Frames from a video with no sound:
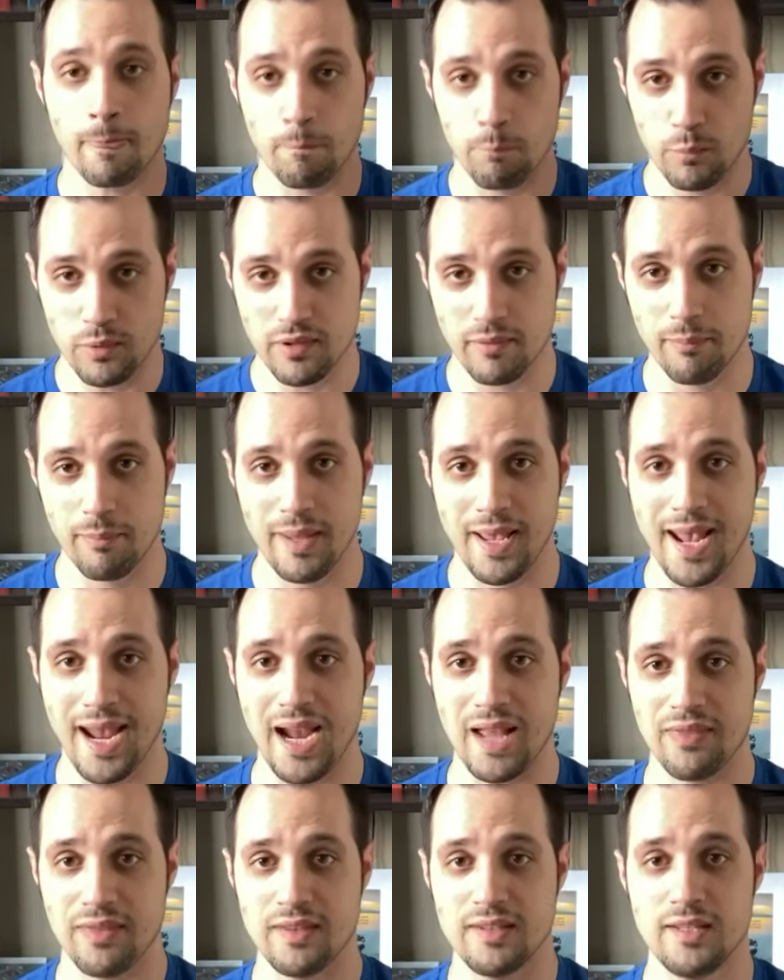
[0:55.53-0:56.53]
With a
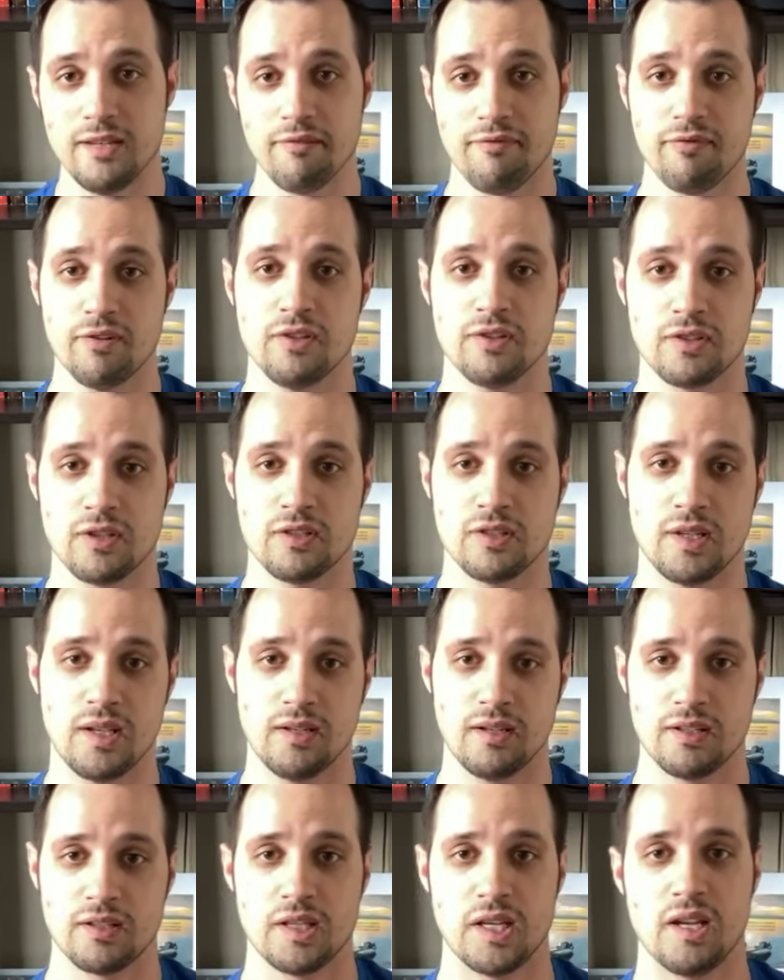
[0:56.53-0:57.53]
band, the difference is that,
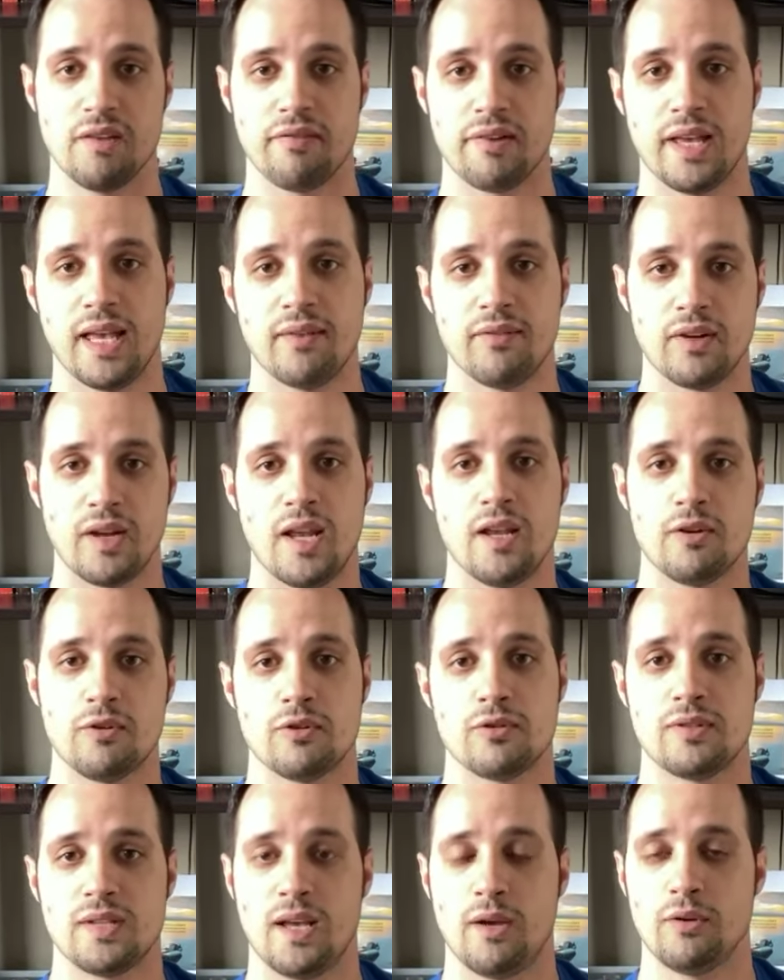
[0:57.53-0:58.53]
let's say if I have it anchored down